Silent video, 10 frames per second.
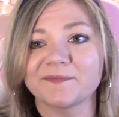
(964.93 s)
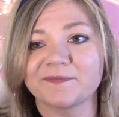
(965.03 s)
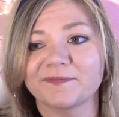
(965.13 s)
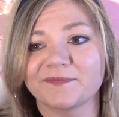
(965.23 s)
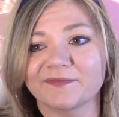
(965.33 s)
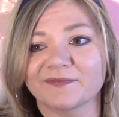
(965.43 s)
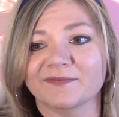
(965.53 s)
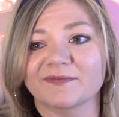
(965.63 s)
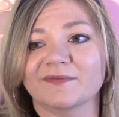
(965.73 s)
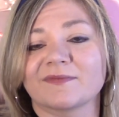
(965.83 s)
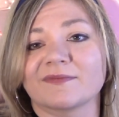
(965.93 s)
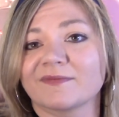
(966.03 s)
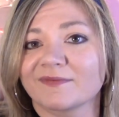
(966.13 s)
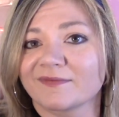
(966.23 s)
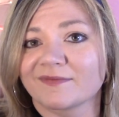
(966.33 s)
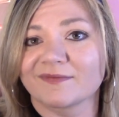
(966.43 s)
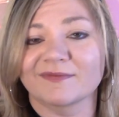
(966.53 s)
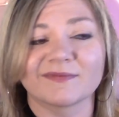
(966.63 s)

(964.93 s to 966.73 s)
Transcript: Nothing is said.